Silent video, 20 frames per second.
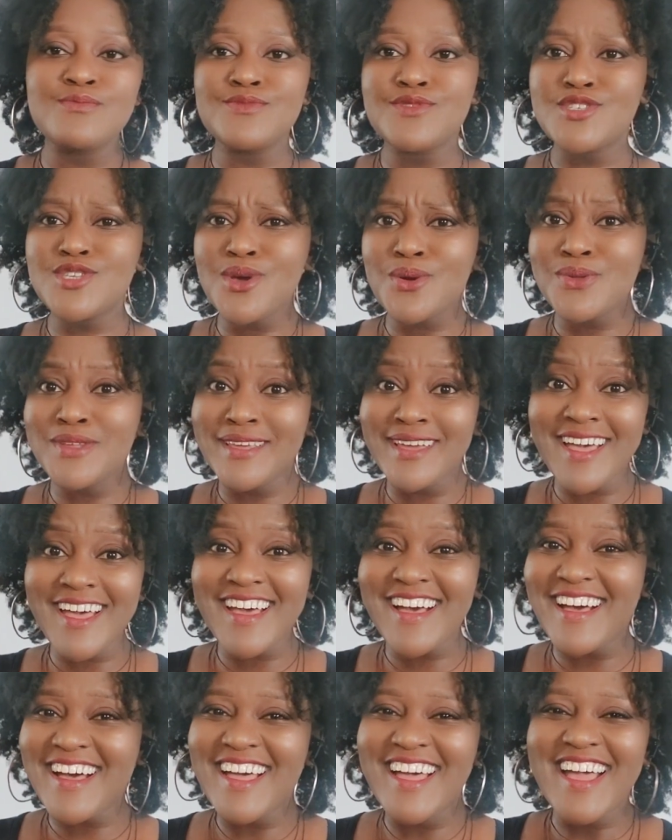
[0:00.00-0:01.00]
So
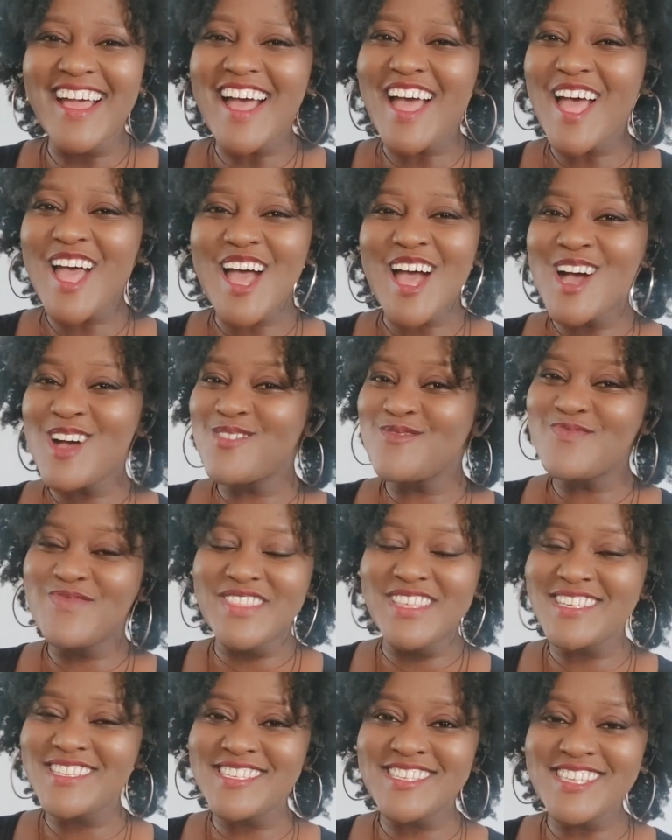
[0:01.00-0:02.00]
yeah, I
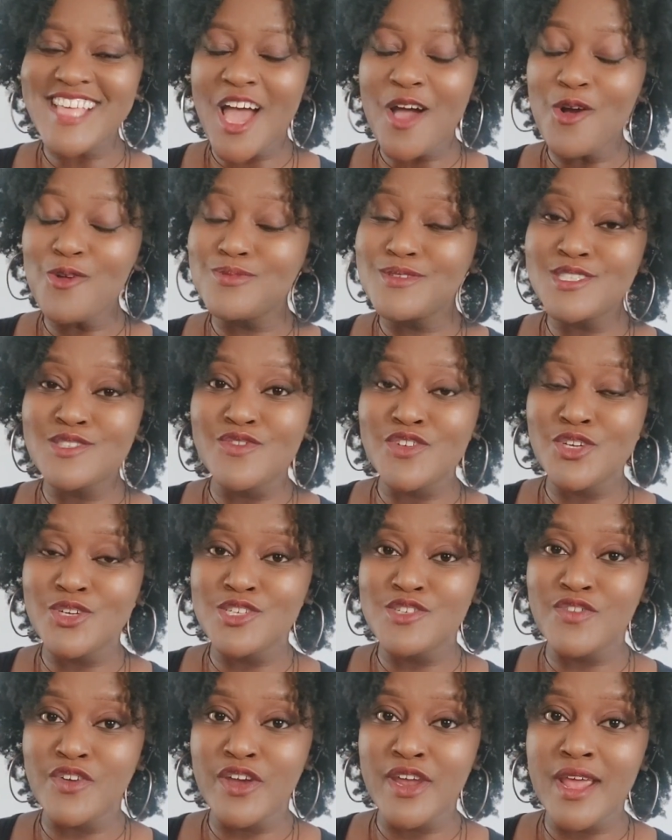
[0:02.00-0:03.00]
hope this video
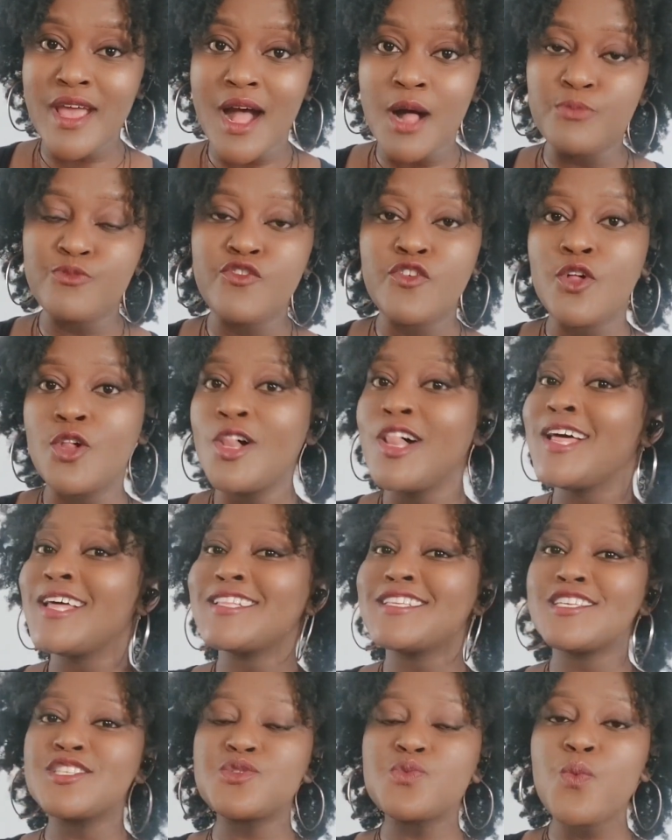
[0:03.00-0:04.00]
is very helpful.
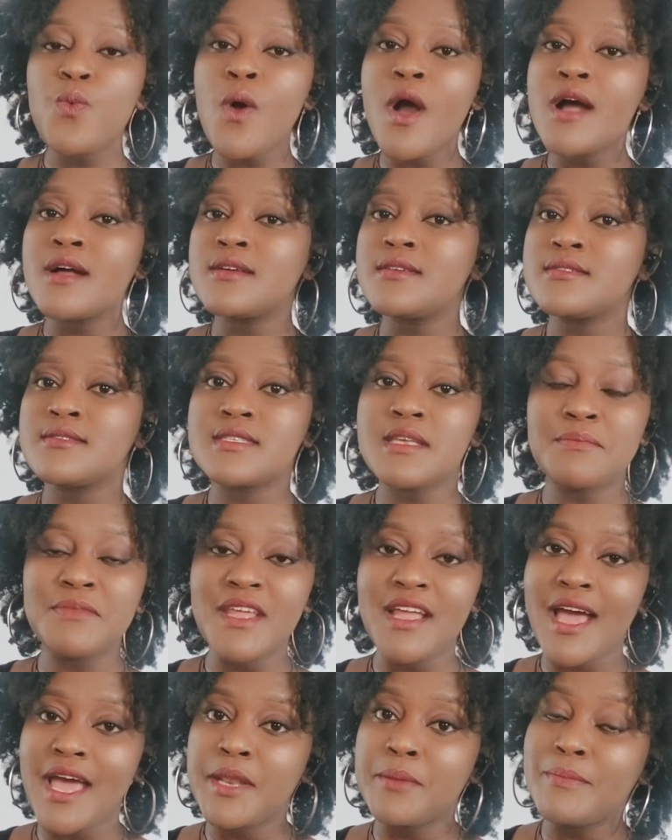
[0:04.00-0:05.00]
This was
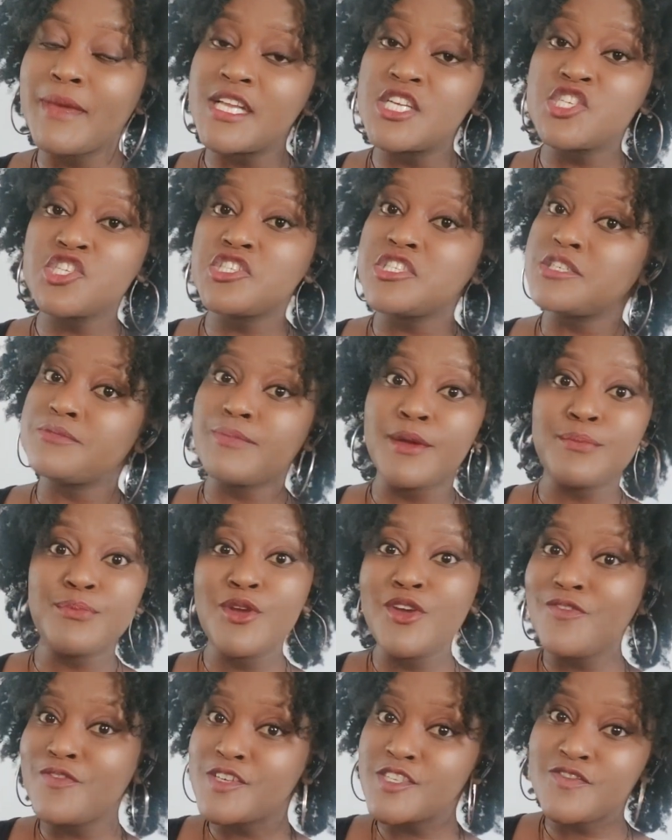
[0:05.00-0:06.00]
something I'd mentioned in my
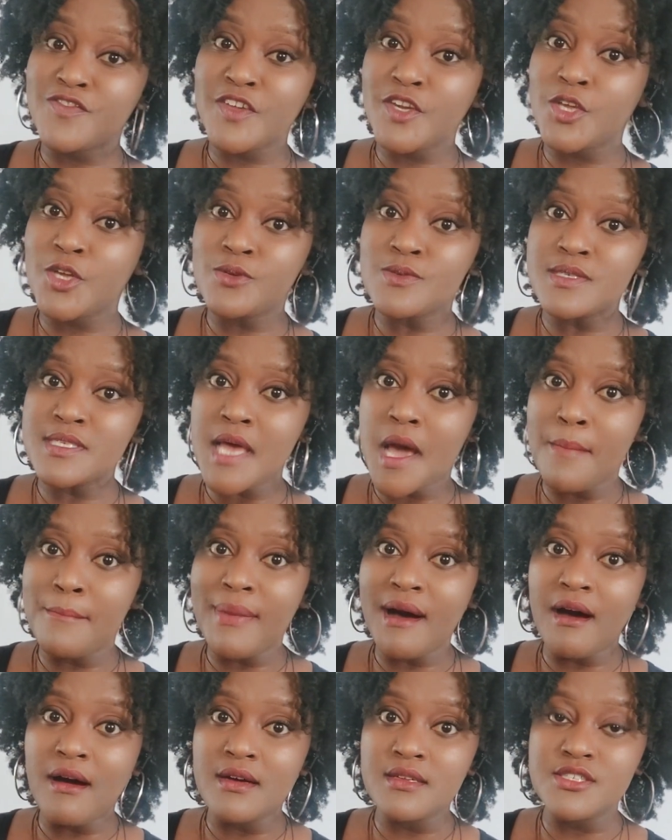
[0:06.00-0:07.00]
previous videos
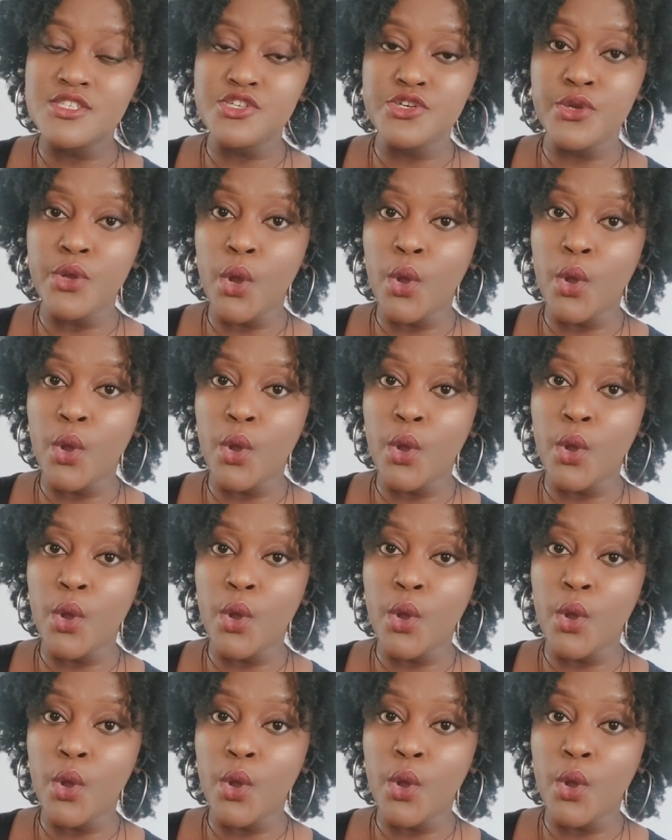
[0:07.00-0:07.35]
about,